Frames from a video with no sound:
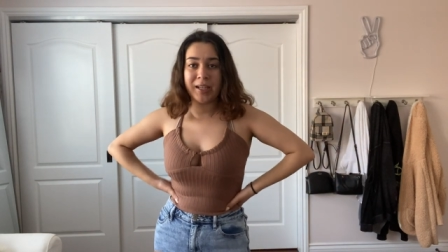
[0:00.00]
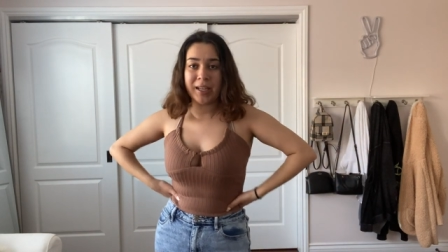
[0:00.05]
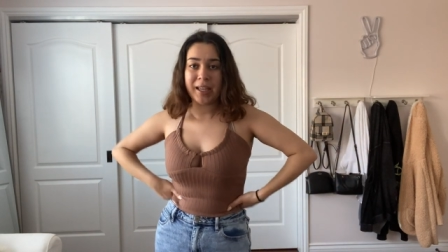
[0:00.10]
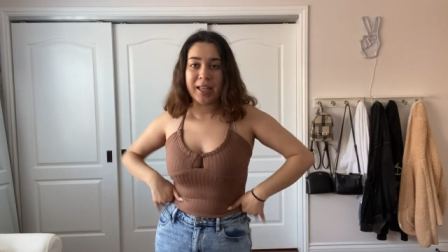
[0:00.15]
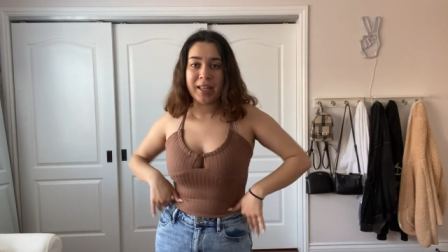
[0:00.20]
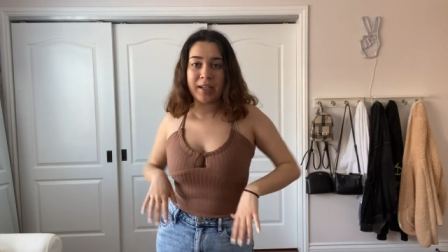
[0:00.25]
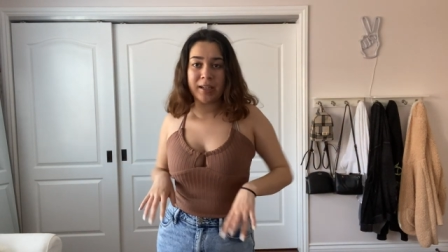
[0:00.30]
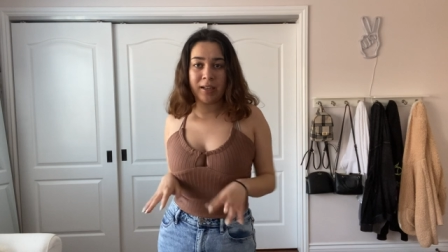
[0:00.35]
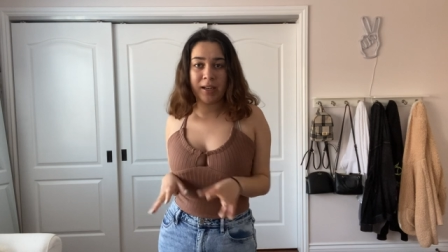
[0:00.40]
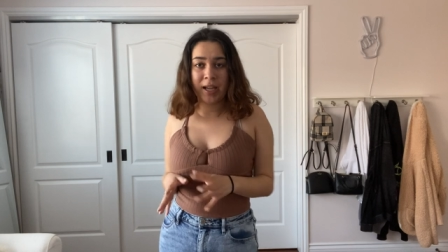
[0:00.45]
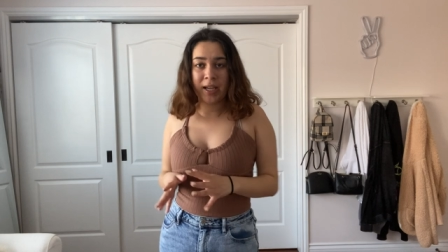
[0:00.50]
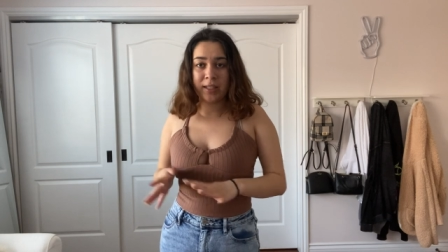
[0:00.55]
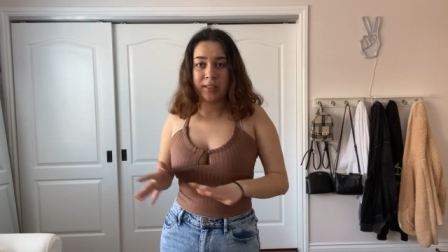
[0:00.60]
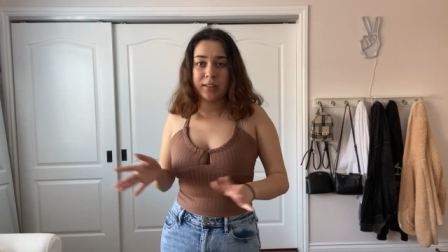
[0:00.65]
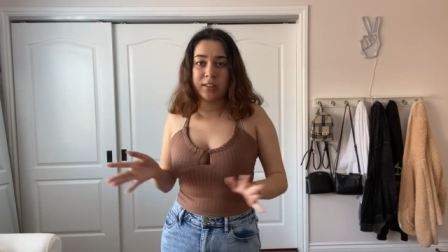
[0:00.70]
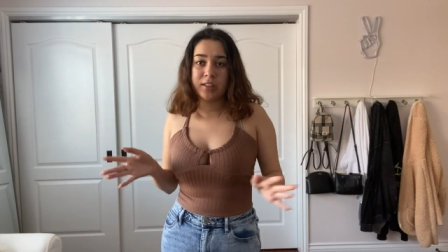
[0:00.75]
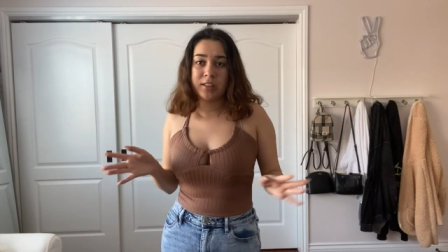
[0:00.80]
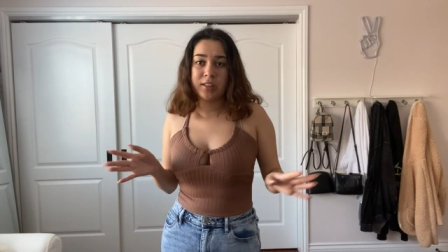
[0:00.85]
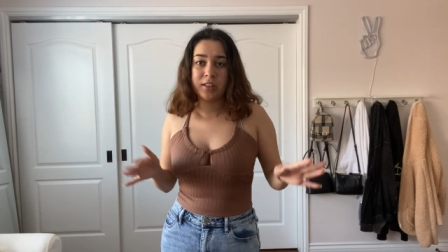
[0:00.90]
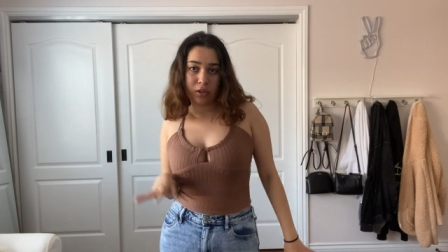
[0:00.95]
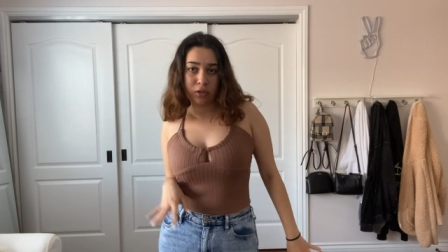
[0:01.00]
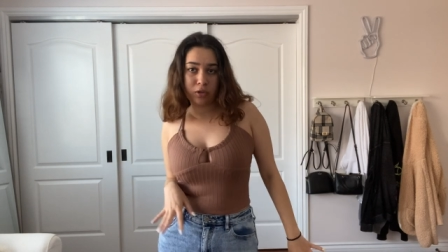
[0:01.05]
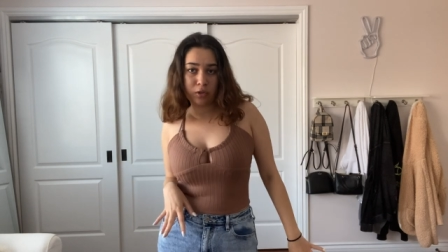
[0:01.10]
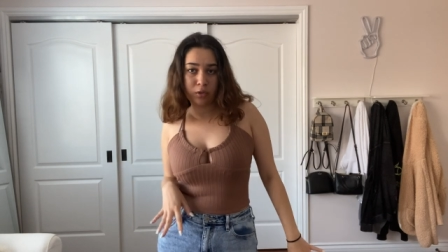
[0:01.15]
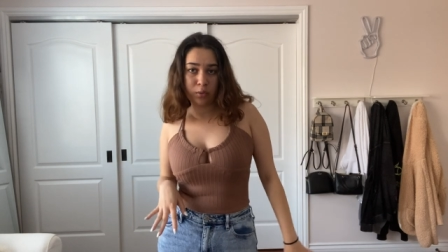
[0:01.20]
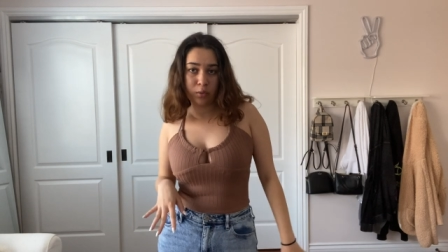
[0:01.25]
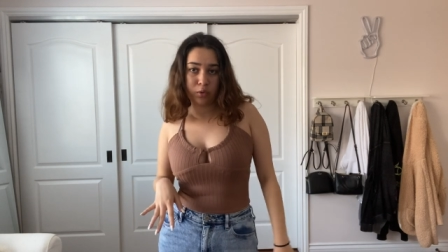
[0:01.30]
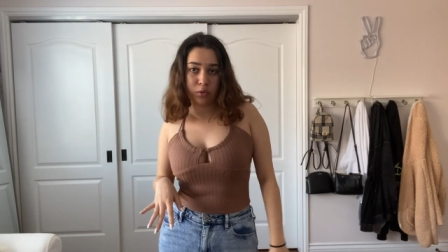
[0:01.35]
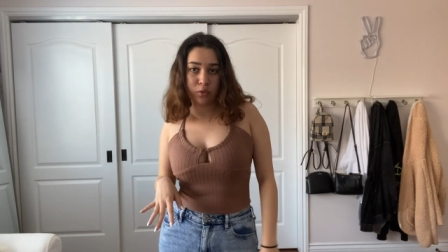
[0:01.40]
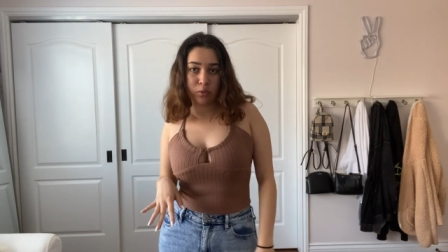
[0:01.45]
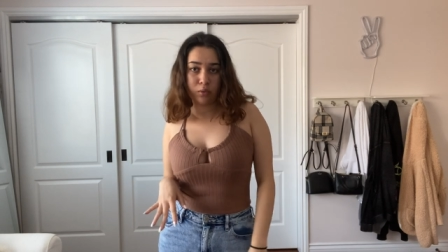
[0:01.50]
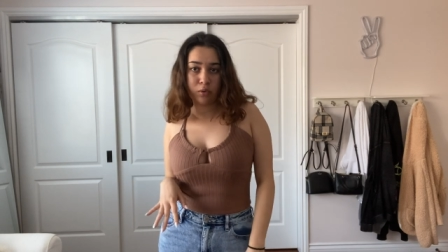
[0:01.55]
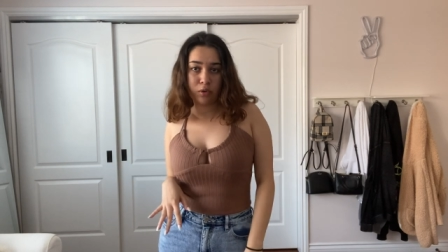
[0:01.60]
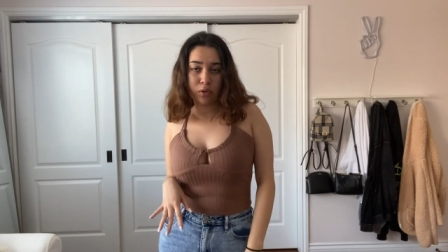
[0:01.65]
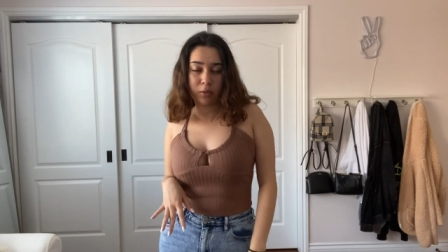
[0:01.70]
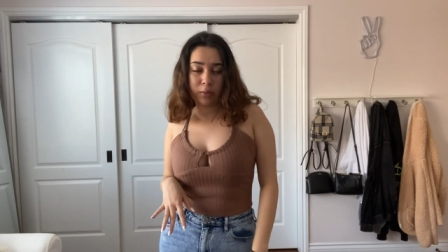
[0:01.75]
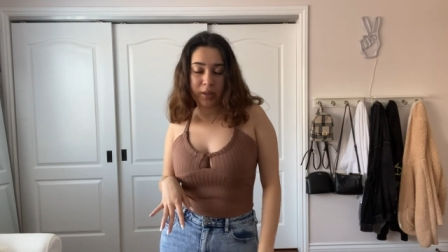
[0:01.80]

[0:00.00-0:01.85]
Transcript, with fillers: Again, a nice neutral,